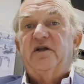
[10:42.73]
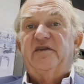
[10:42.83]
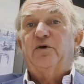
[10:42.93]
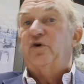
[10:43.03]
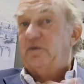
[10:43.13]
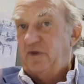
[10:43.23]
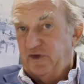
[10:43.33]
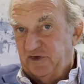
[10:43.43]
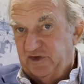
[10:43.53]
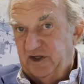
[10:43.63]
They're all going to be
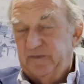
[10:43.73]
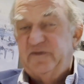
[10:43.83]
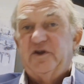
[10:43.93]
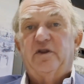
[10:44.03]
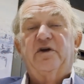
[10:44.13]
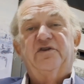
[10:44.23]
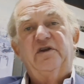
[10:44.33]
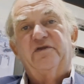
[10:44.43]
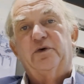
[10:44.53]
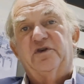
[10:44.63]
13, so
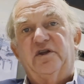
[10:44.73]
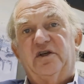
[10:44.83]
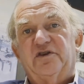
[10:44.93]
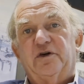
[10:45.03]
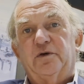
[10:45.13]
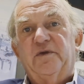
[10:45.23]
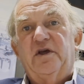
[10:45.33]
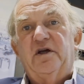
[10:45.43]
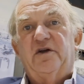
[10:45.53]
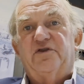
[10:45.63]
13, 14 years old.
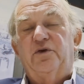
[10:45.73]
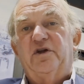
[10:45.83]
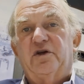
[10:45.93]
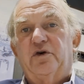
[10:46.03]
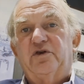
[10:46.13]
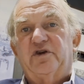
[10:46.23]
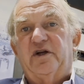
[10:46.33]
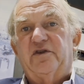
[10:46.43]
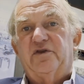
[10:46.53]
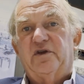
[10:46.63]
A 2-year
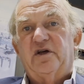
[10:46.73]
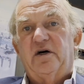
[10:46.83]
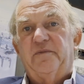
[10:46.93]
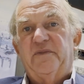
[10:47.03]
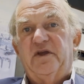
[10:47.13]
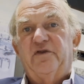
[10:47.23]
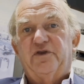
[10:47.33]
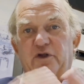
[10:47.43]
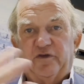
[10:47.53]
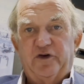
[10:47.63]
contract to come
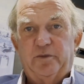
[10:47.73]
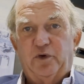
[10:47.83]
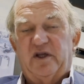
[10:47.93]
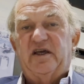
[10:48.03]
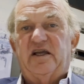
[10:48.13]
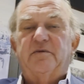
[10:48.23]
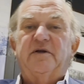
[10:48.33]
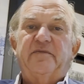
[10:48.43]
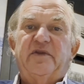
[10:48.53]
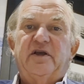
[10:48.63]
to the football
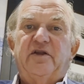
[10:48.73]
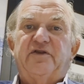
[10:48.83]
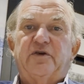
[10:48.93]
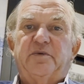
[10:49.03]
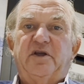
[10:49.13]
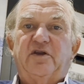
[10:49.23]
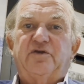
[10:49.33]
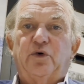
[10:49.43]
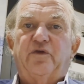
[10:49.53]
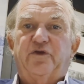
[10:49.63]
academy, to be
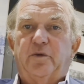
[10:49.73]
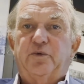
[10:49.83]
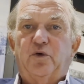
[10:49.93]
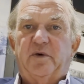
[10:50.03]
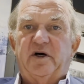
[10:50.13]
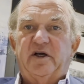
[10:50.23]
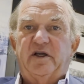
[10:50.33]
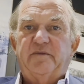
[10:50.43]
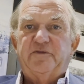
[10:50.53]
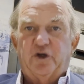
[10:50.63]
taught football
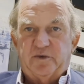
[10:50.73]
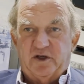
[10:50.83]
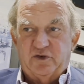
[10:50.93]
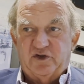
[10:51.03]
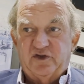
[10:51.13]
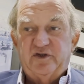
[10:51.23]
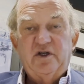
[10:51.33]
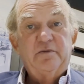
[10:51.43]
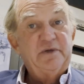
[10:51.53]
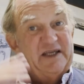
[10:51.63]
by top coaches,
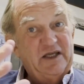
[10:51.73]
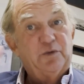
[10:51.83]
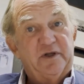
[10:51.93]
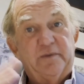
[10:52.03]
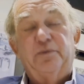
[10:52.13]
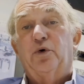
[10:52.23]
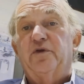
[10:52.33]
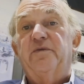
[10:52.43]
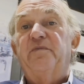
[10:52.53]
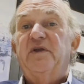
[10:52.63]
but equally
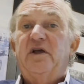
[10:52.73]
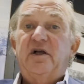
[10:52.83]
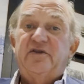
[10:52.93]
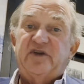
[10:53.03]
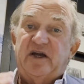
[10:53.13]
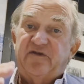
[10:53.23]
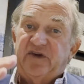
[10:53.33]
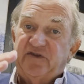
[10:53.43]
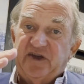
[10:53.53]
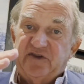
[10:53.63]
important, to have
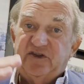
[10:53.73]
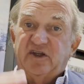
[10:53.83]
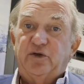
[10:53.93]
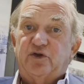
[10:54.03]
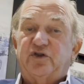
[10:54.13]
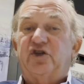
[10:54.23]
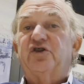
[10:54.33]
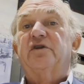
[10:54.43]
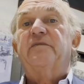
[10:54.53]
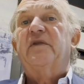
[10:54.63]
fantastic
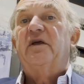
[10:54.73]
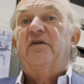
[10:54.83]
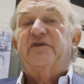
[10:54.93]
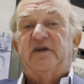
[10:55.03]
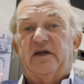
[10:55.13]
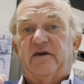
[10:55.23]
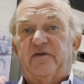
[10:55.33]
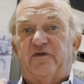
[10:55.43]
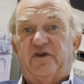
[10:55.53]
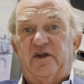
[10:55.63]
nutrition, to
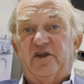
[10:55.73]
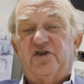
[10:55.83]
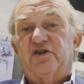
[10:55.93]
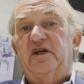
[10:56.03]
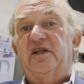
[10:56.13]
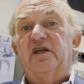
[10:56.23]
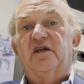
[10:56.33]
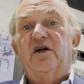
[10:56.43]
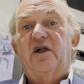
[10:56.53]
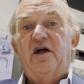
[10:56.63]
have fitness
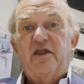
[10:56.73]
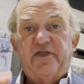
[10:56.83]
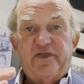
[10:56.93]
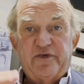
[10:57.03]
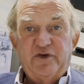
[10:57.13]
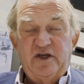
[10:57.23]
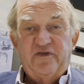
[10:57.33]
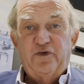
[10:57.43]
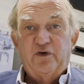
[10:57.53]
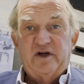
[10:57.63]
training, 3 to
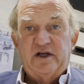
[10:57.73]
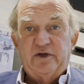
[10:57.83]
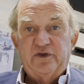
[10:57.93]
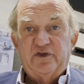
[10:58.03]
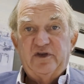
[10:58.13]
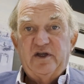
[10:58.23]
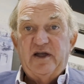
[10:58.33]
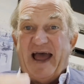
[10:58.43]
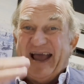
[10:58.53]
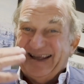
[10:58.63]
4 hours
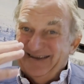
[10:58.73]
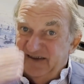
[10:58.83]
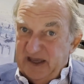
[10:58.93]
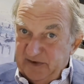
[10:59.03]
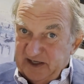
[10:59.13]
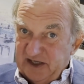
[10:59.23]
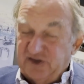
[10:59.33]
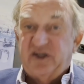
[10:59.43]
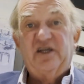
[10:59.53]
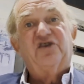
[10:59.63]
academic
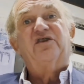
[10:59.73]
education